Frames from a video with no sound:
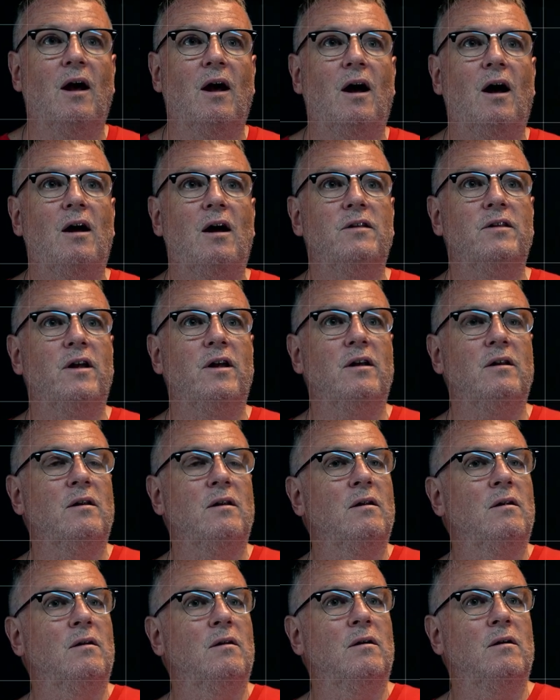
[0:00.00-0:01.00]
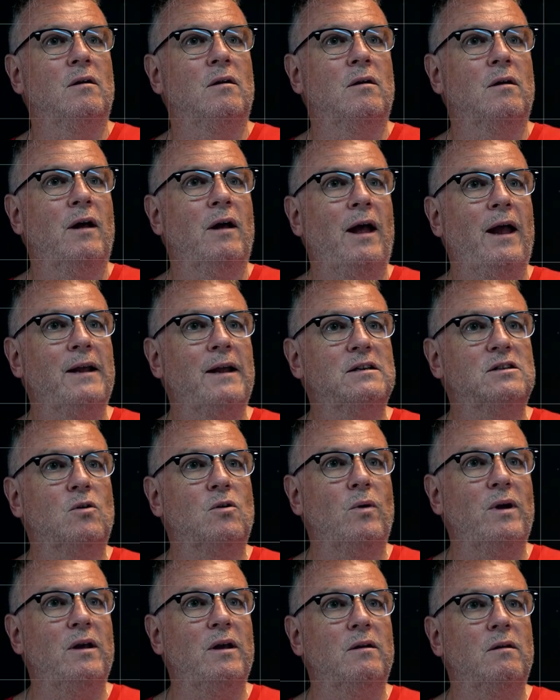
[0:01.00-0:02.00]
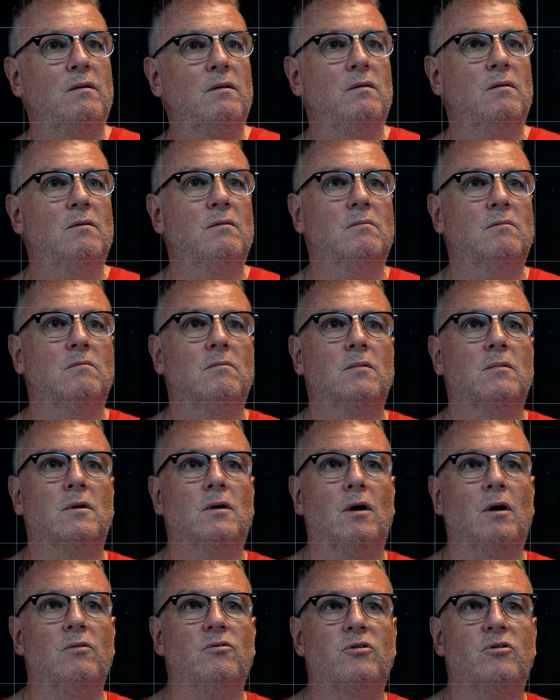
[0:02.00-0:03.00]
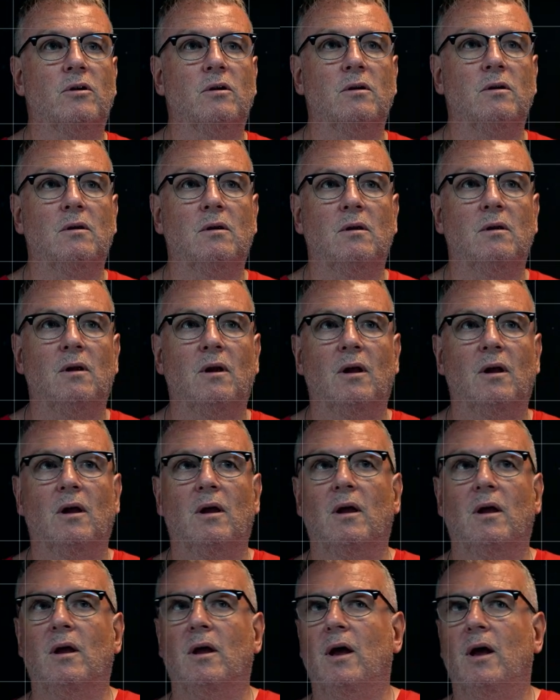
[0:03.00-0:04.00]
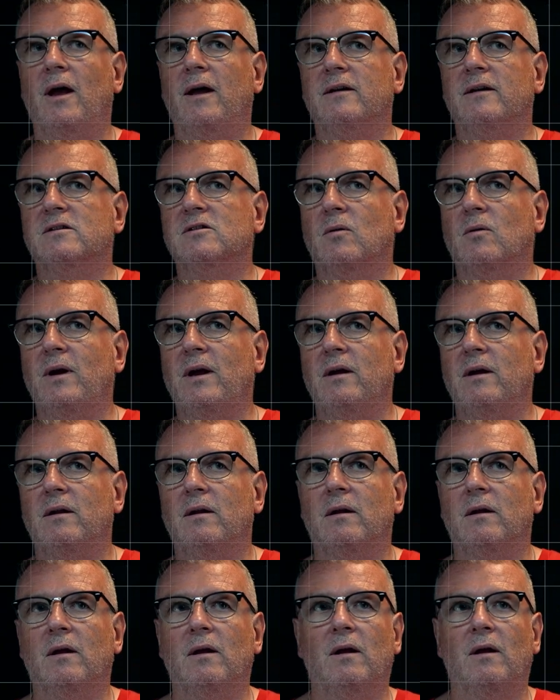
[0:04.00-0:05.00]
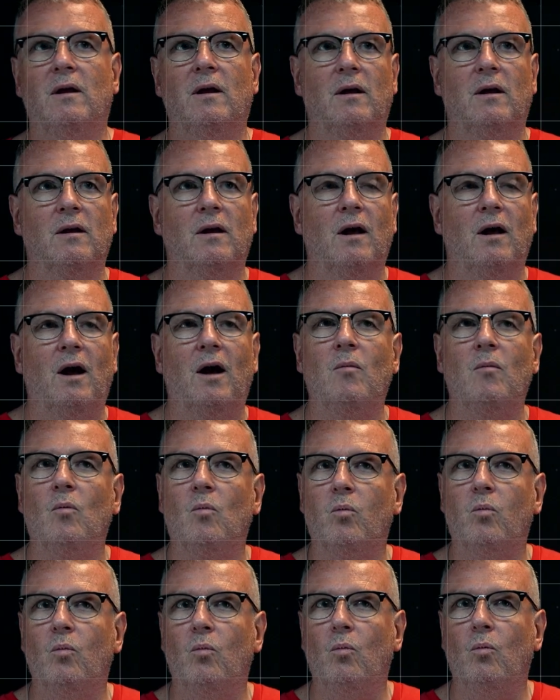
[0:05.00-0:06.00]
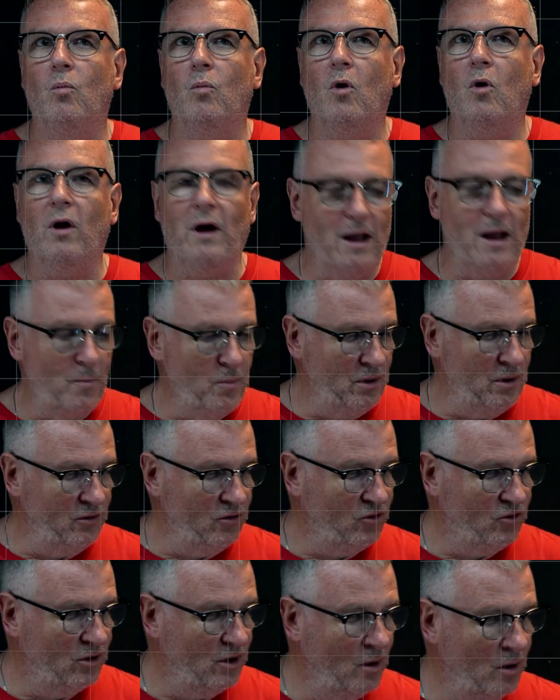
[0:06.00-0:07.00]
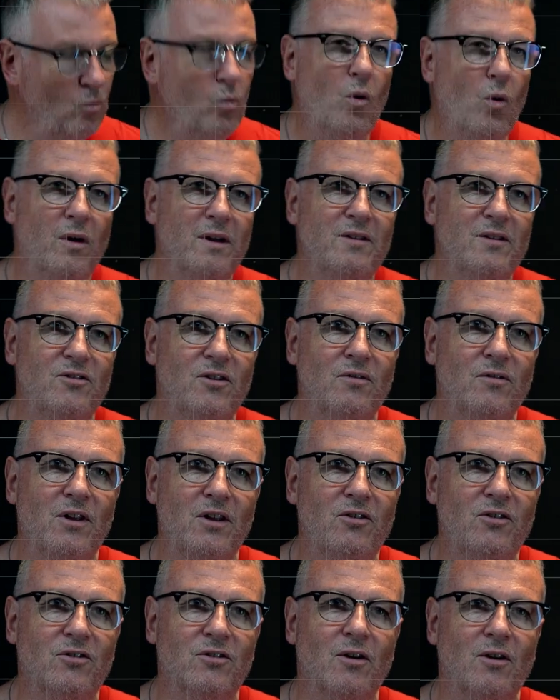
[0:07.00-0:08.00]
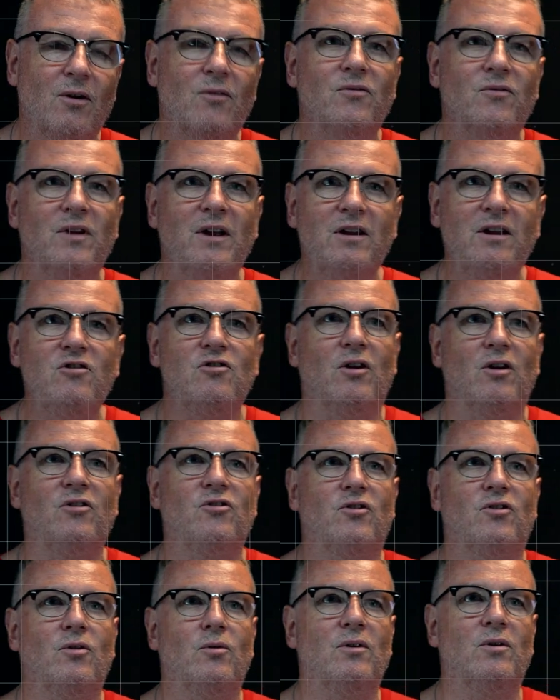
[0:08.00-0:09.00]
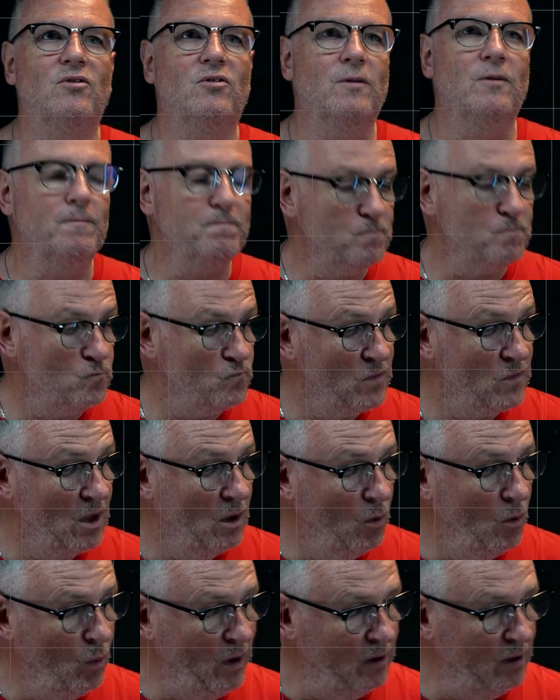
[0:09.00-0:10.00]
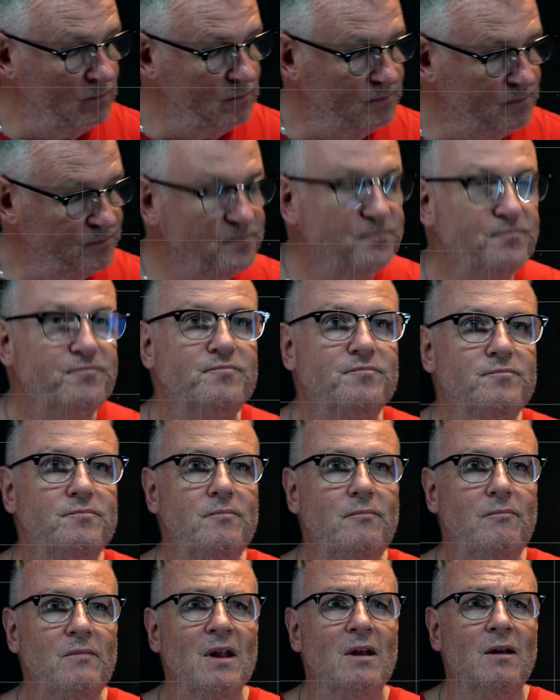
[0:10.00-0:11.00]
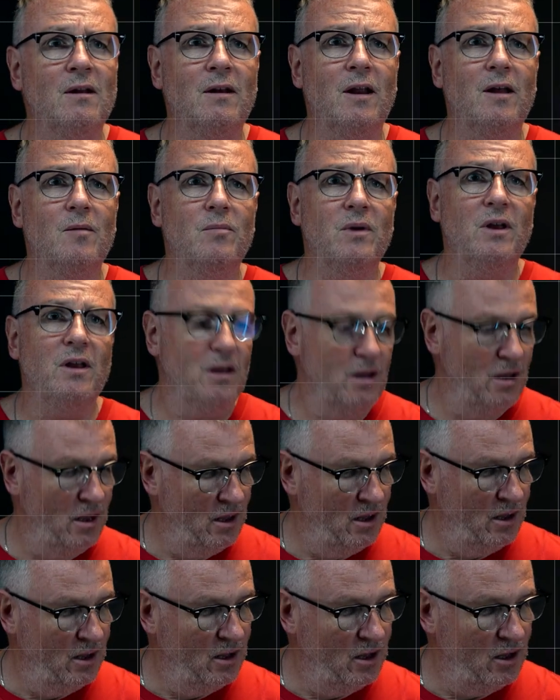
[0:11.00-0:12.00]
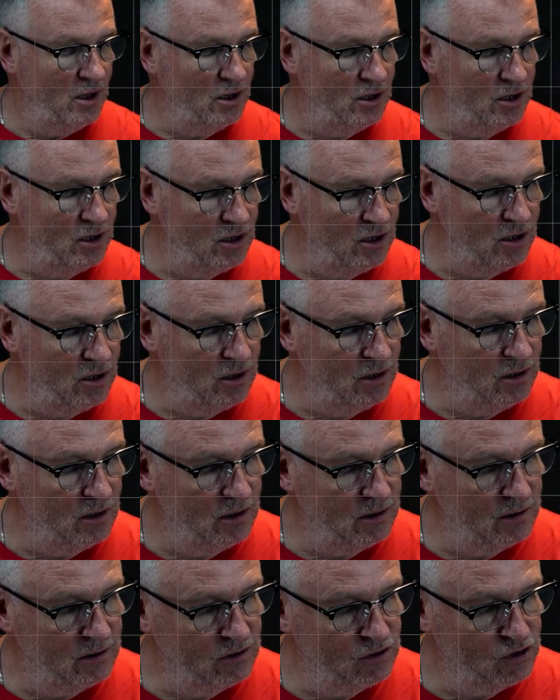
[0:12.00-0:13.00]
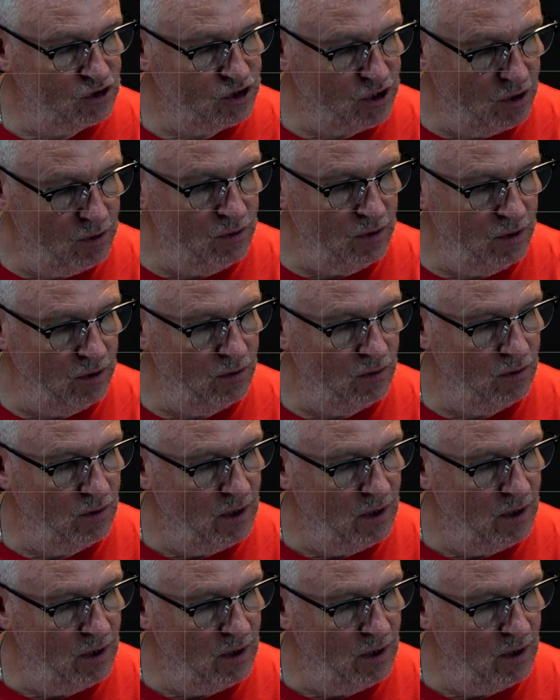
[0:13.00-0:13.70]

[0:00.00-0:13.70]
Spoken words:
and then x squared, cosine, x squared. And what happens, and why is this of interest to us? Well, let me show you